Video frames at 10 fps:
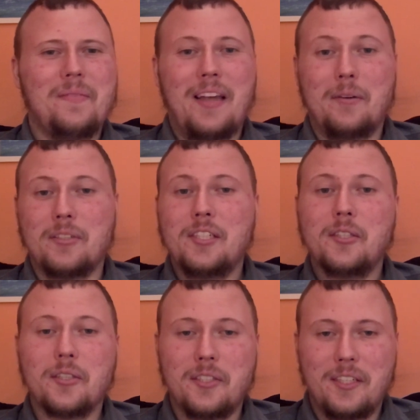I was
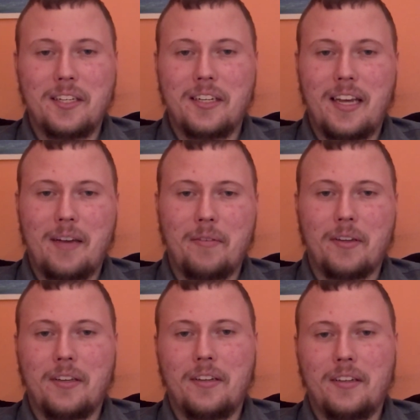interested in having
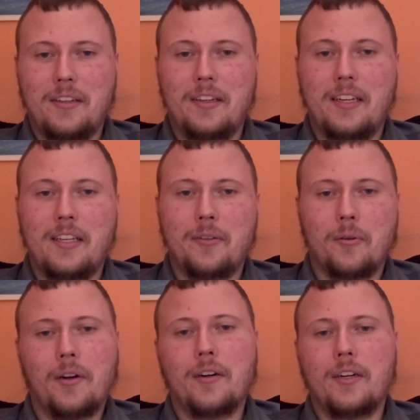an indoor
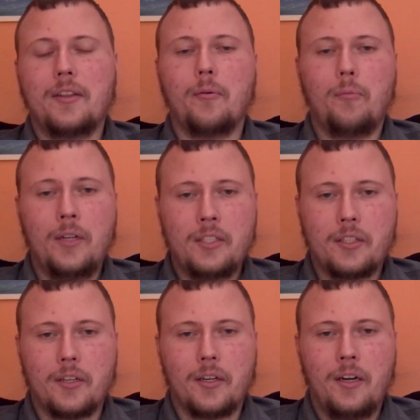garden in the
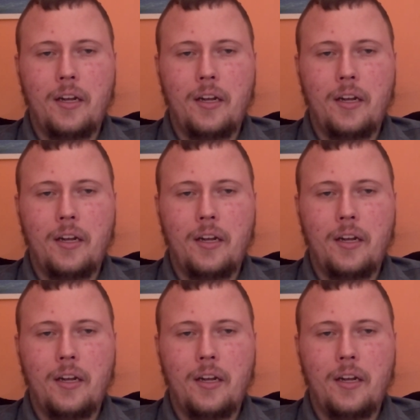winter,